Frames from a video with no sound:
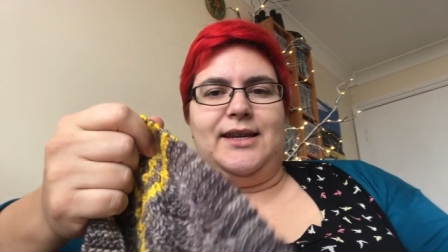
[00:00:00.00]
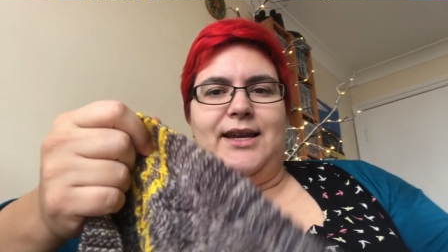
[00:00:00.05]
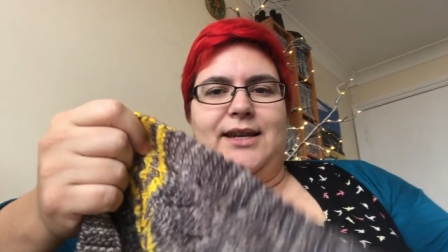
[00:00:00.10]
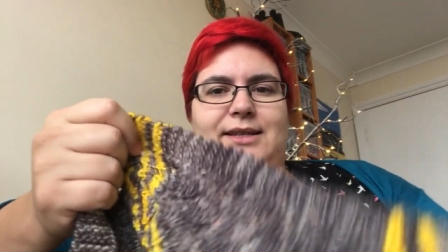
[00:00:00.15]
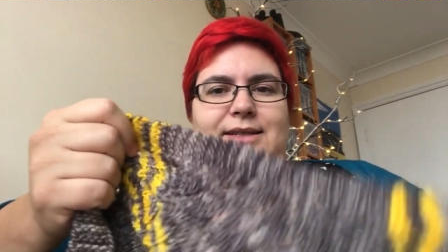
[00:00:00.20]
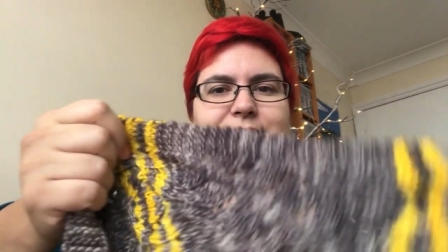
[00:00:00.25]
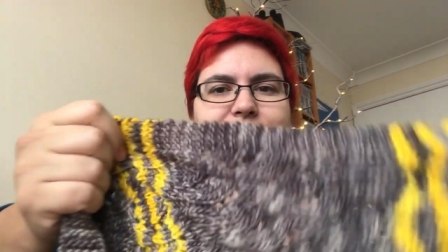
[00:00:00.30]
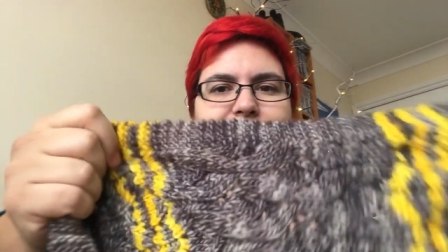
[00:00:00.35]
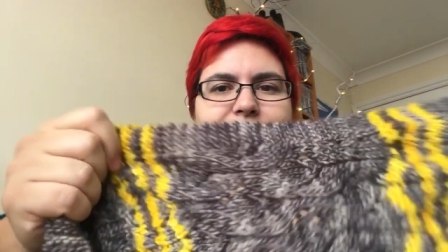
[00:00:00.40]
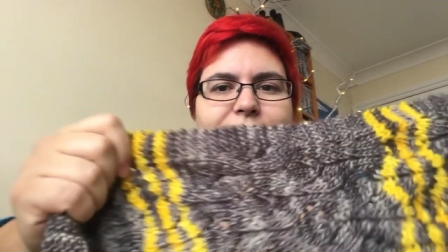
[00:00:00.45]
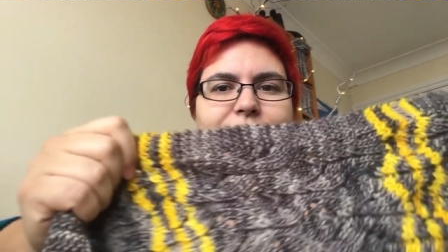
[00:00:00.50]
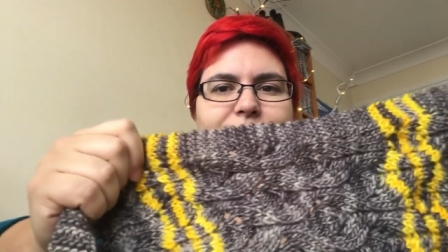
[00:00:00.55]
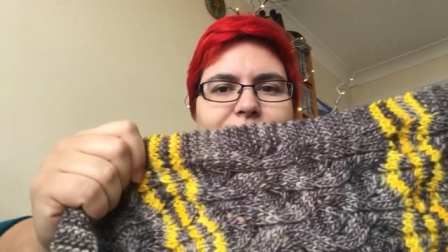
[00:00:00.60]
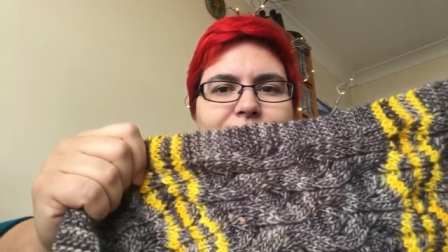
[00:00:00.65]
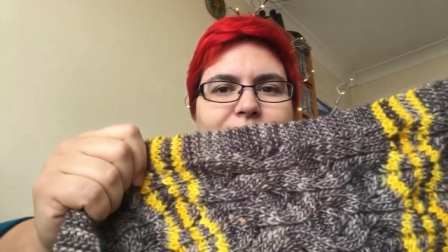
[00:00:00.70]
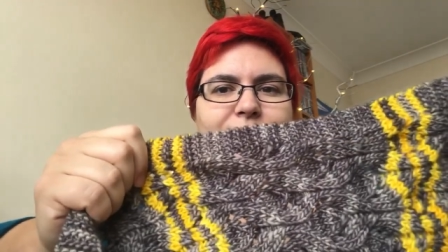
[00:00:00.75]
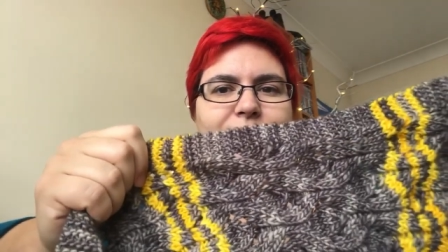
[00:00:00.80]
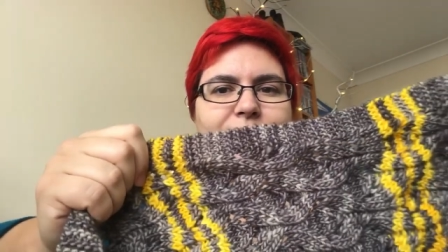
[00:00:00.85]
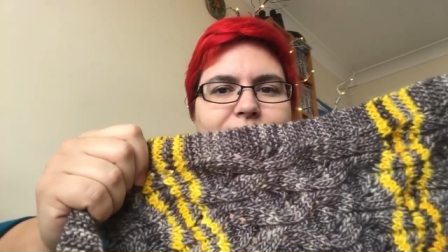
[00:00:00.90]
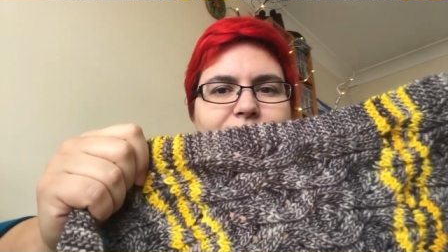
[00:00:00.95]
It's
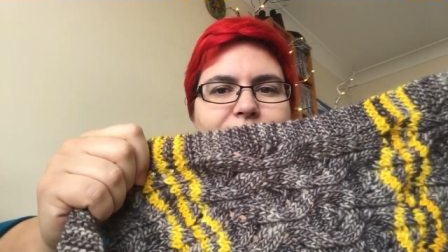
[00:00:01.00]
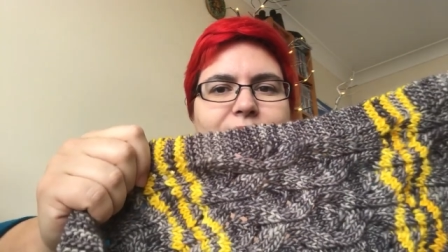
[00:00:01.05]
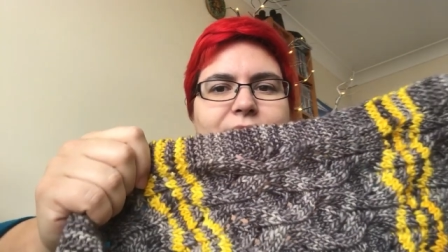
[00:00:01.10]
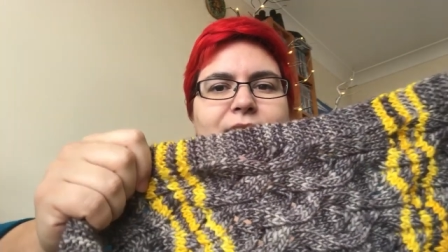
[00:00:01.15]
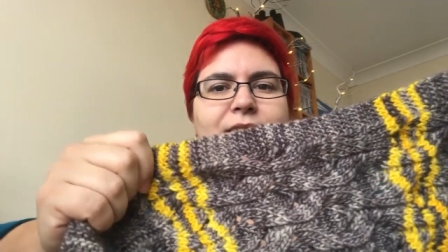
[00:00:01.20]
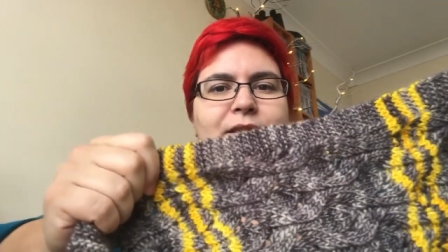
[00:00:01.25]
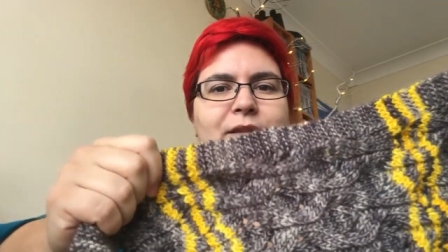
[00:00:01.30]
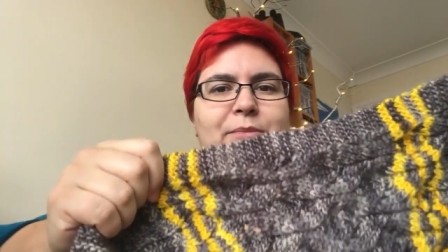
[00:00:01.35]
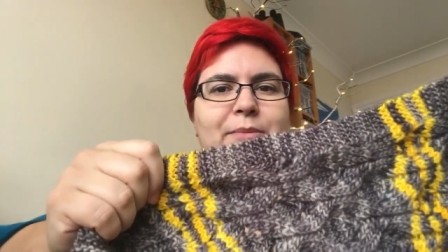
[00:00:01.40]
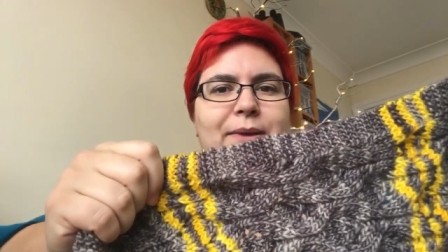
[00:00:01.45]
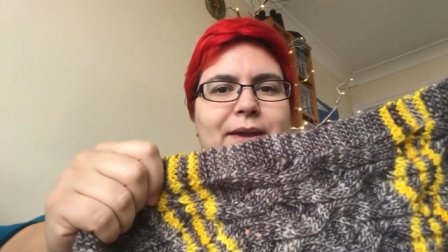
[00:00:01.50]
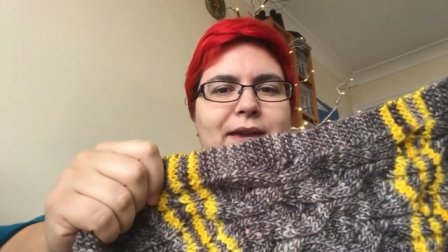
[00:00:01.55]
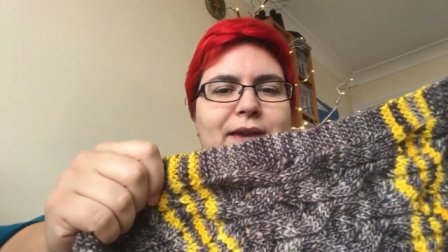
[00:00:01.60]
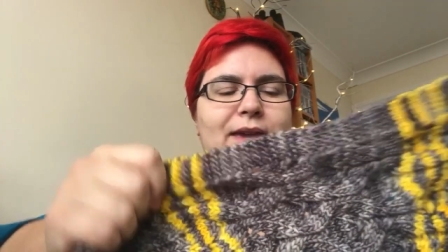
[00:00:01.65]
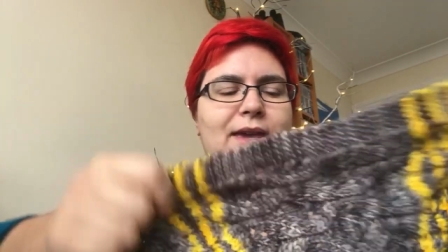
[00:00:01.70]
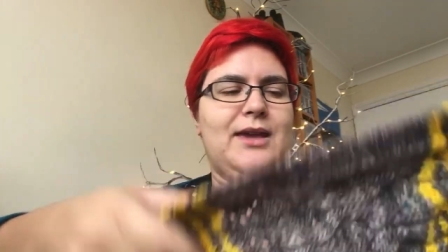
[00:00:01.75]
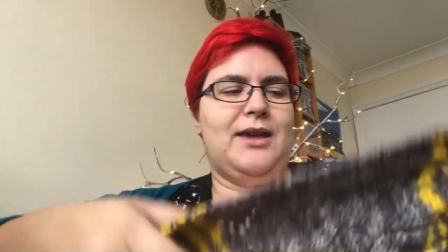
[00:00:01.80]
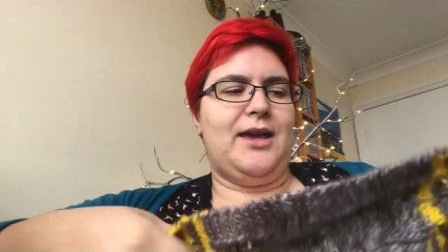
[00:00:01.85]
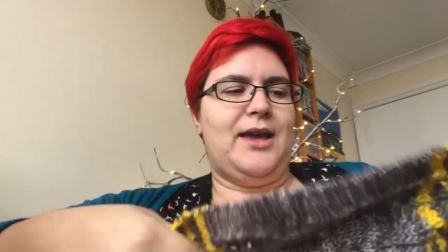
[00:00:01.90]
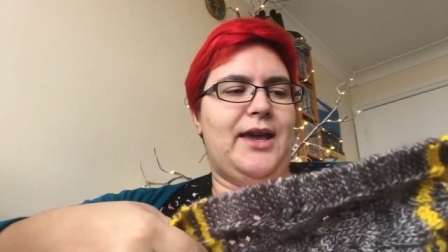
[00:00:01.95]
going to
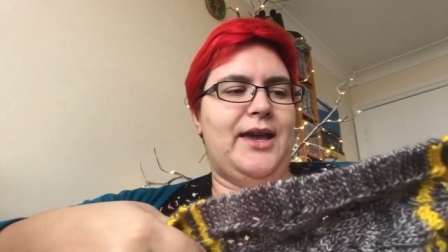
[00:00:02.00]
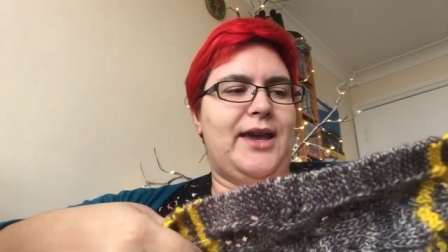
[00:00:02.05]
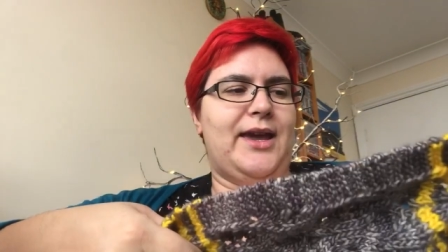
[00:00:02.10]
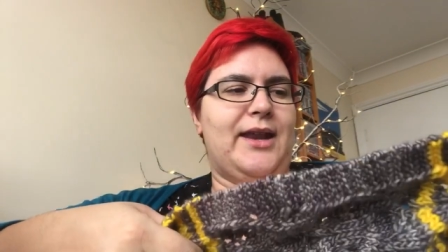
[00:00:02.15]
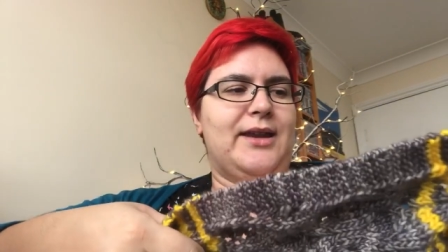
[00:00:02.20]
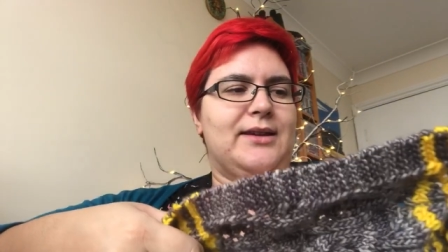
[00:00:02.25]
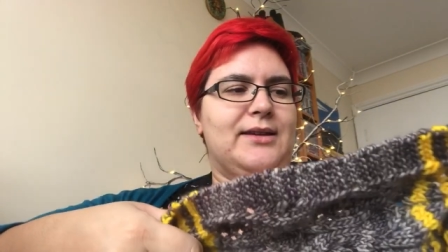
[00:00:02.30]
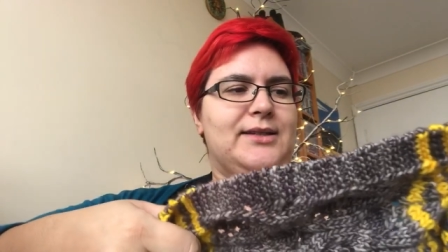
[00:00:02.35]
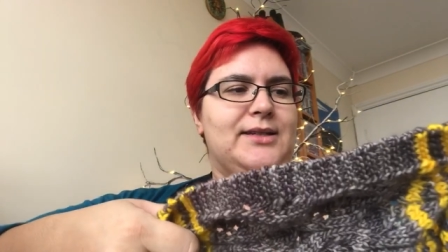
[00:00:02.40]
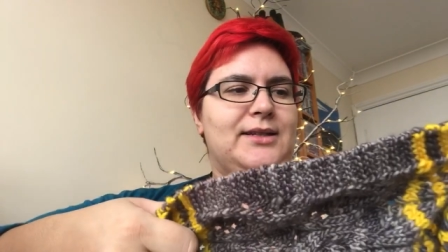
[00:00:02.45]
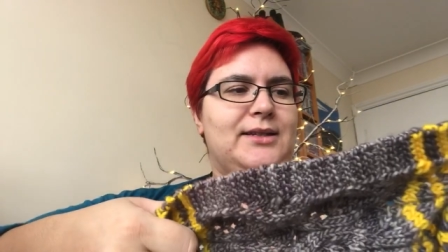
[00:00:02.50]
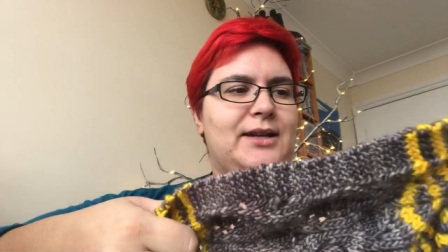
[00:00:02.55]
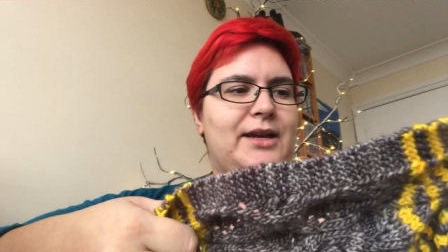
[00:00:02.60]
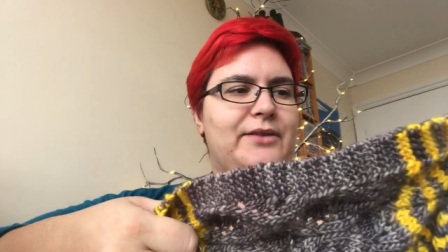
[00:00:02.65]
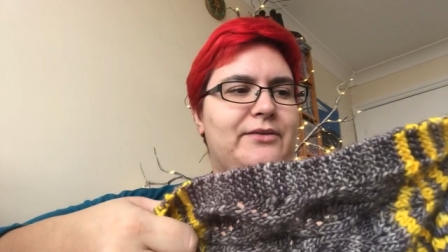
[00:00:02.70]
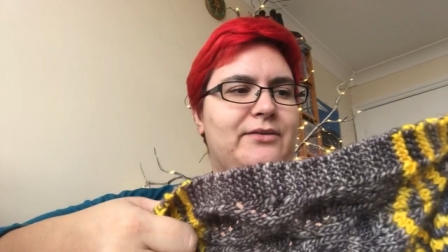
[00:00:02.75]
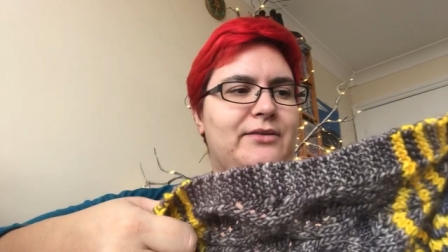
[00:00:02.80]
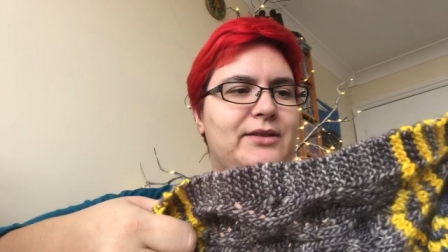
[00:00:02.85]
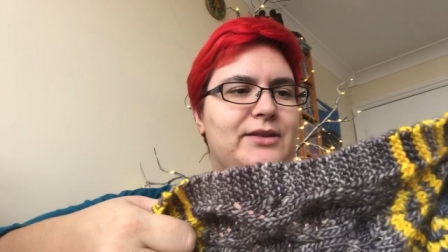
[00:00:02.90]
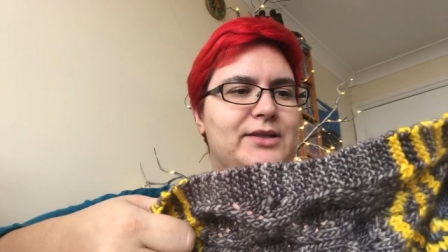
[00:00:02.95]
be, again,
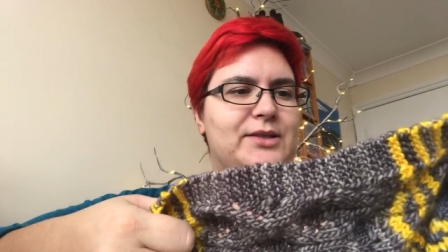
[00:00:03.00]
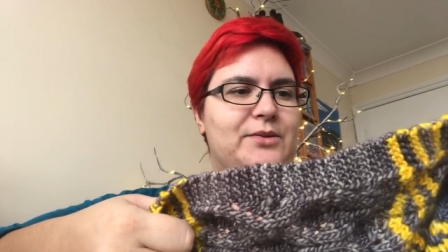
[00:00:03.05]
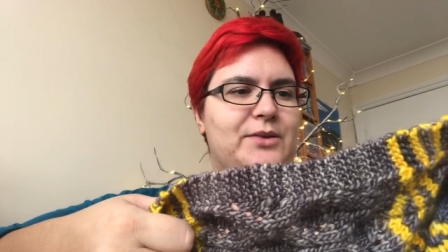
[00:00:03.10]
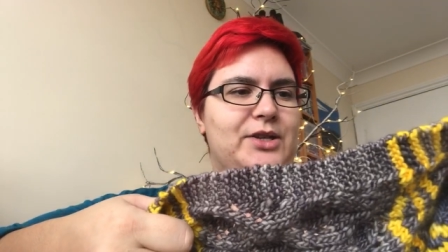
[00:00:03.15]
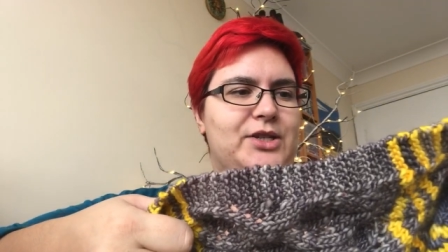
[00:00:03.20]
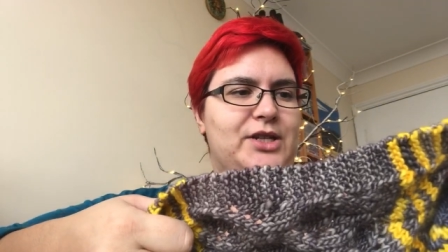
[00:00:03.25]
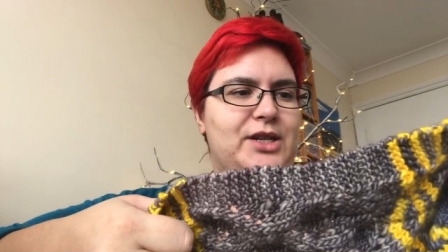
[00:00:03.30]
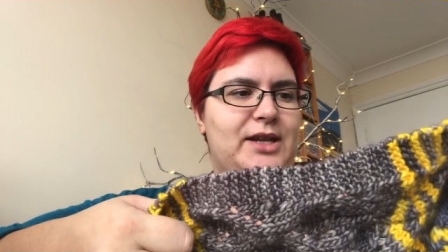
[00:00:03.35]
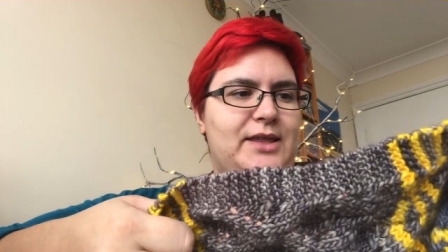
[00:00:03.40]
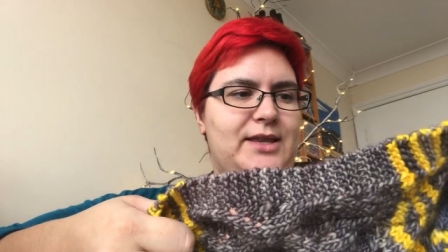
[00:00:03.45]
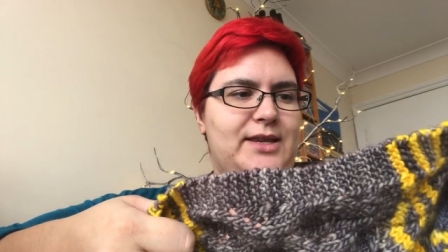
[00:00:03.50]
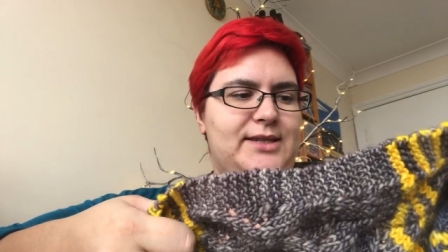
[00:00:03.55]
delightful and squishy.